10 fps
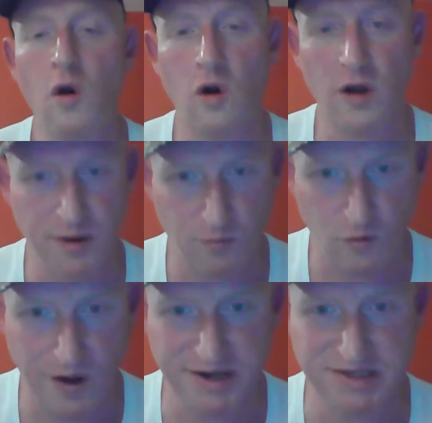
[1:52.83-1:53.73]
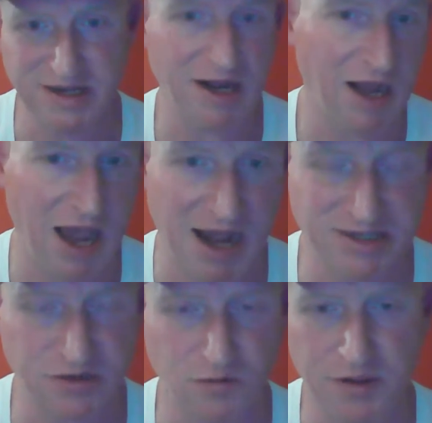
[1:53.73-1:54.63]
or him raising
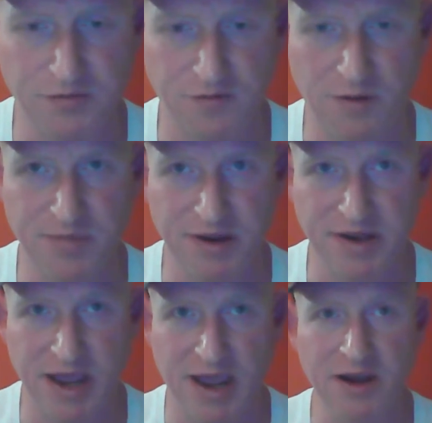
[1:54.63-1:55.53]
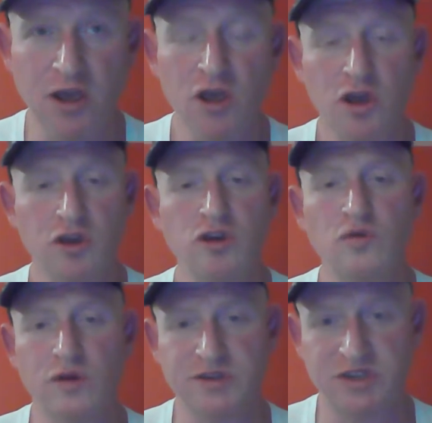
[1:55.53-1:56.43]
Lazarus from the dead,
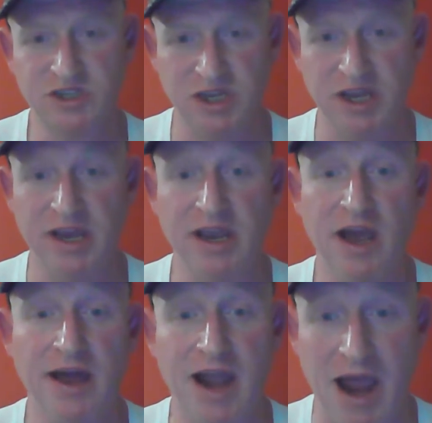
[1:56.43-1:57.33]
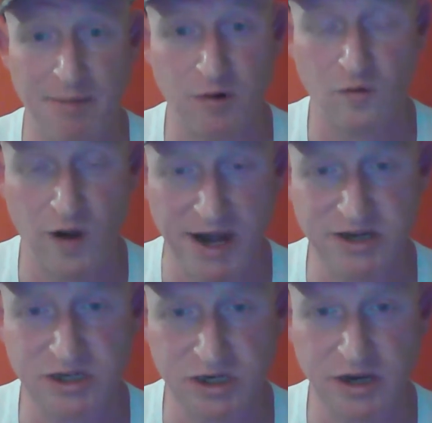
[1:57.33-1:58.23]
you would see an
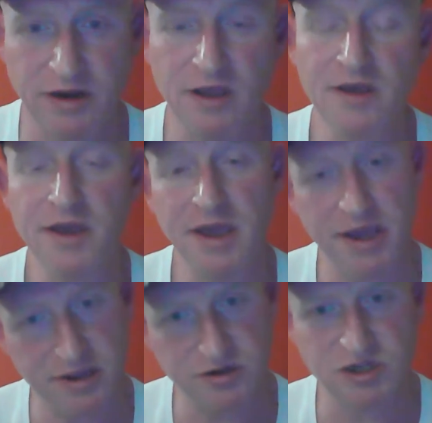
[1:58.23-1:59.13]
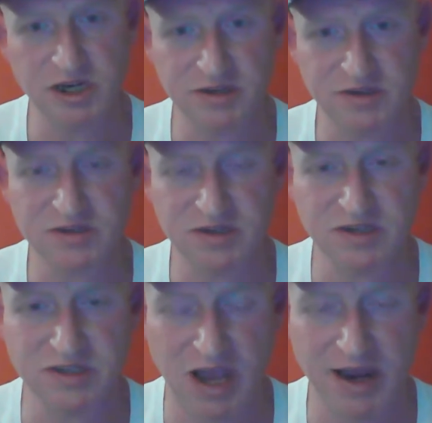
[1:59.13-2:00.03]
aberration in
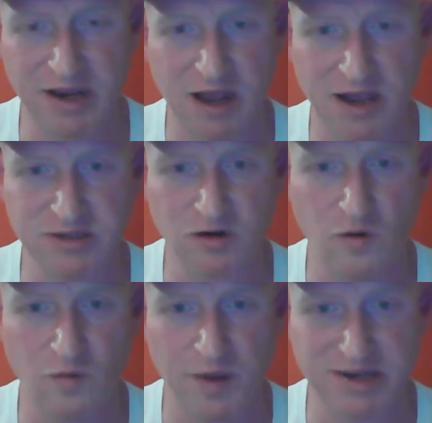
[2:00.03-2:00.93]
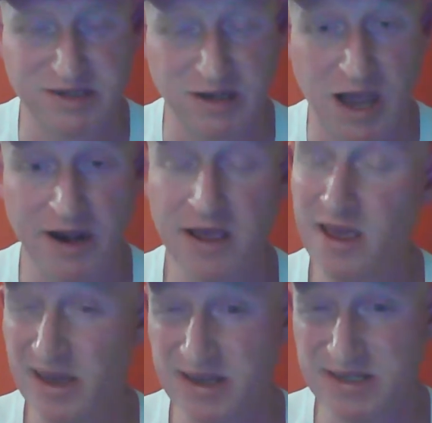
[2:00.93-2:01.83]
Jesus's psychological baseline.
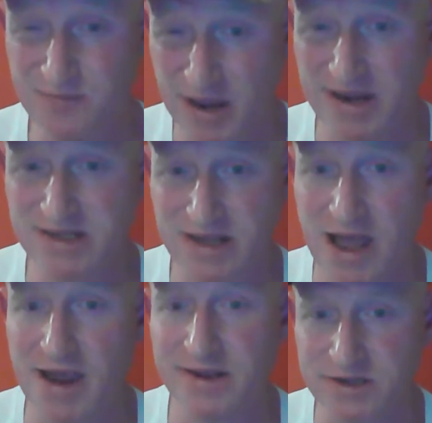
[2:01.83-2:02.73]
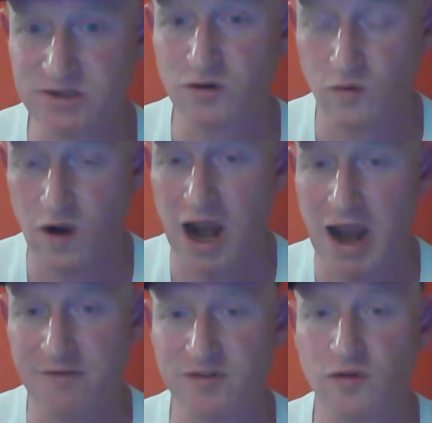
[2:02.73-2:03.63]
His baseline is derived